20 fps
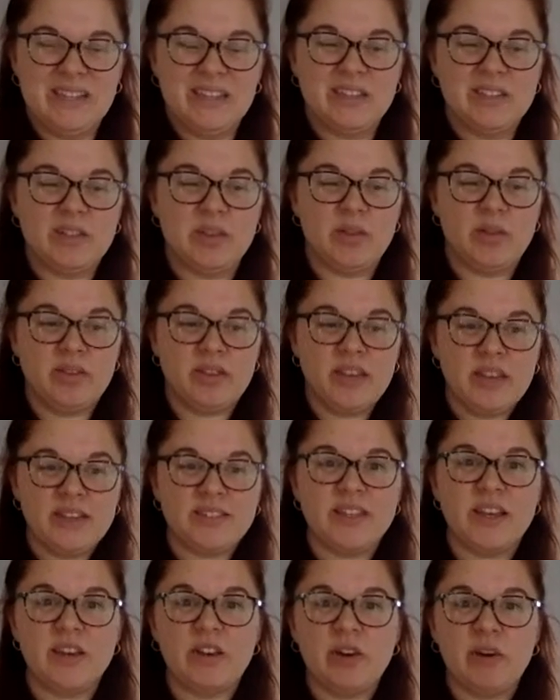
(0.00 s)
So things
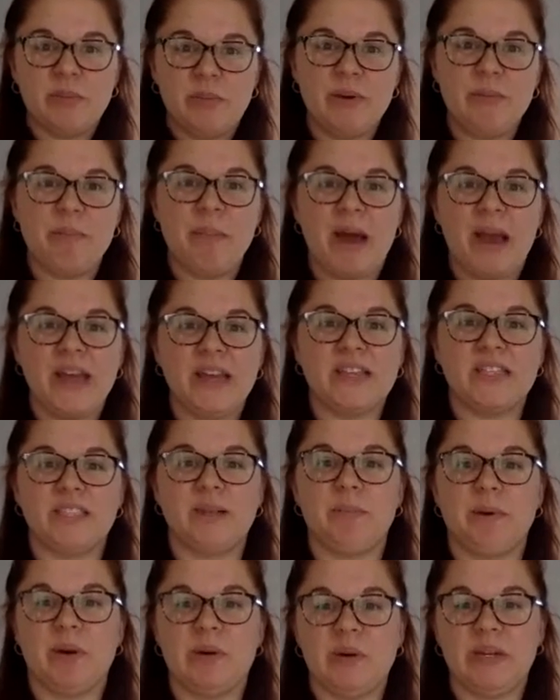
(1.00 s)
that could be biased
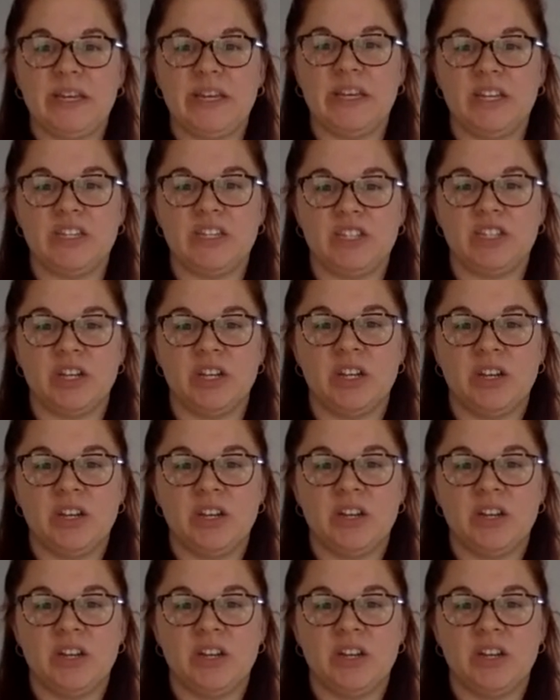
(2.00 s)
about each